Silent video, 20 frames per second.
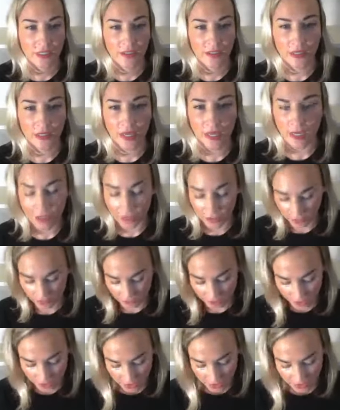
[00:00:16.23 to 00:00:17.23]
Thank you,
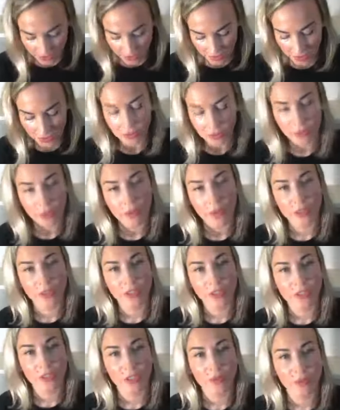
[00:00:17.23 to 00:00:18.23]
Jesus. We
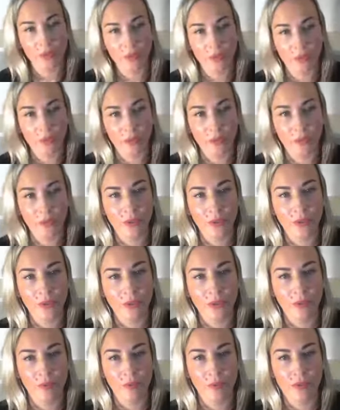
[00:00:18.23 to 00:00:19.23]
worship you. We
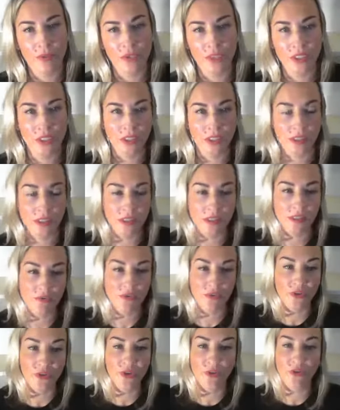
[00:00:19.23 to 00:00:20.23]
worship you, Jesus, for
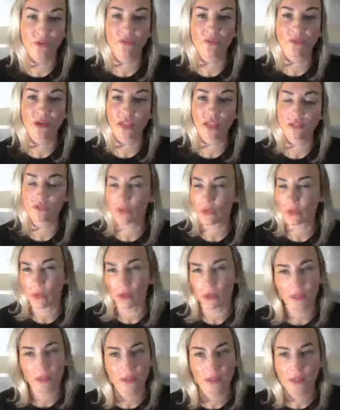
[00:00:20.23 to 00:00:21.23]
you're the faithful
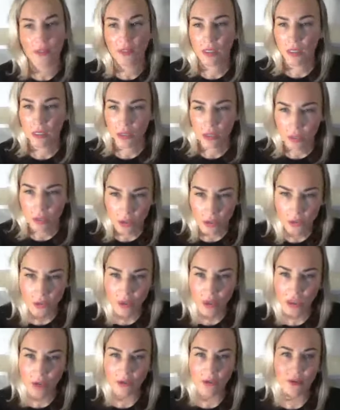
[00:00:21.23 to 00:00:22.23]
one. You
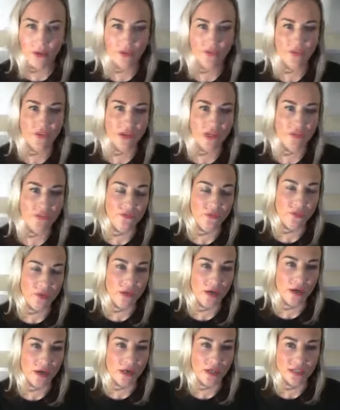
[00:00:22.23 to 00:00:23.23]
alone are faithful,
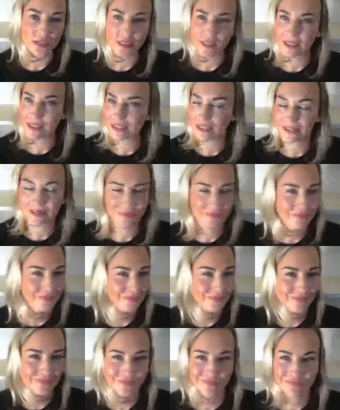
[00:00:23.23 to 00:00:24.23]
God.
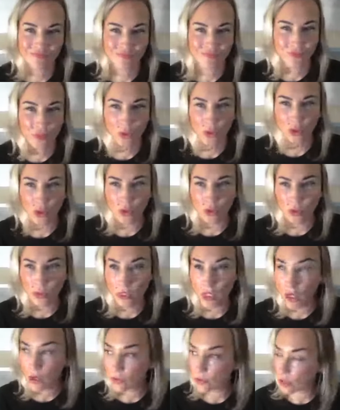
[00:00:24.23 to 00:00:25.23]
You
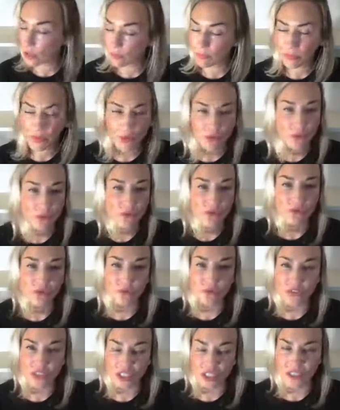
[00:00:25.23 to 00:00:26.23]
alone are
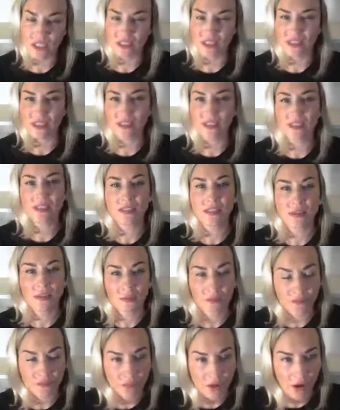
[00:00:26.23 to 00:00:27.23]
beautiful, Jesus.
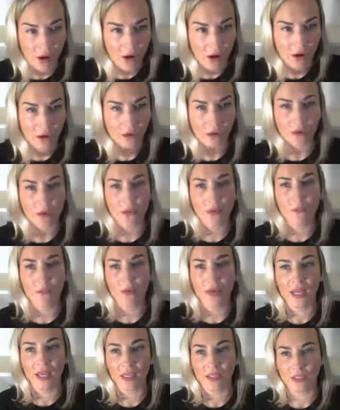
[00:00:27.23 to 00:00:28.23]
Father, we
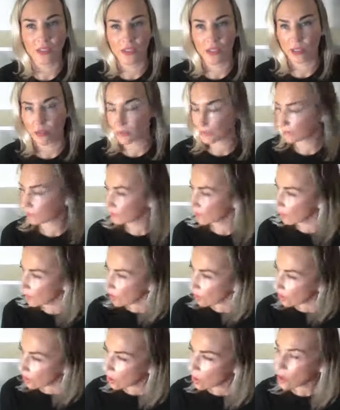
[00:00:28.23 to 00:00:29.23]
bless you.
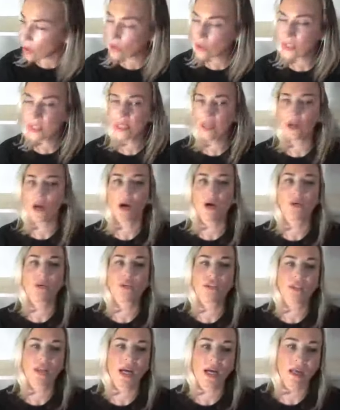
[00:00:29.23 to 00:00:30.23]
Holy
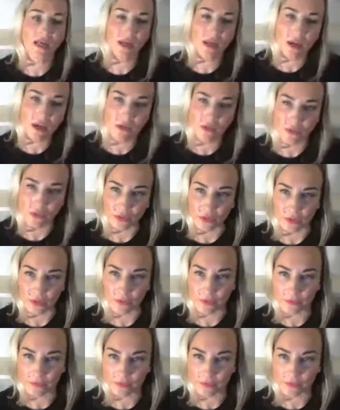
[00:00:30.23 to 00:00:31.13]
Ghost, I love you.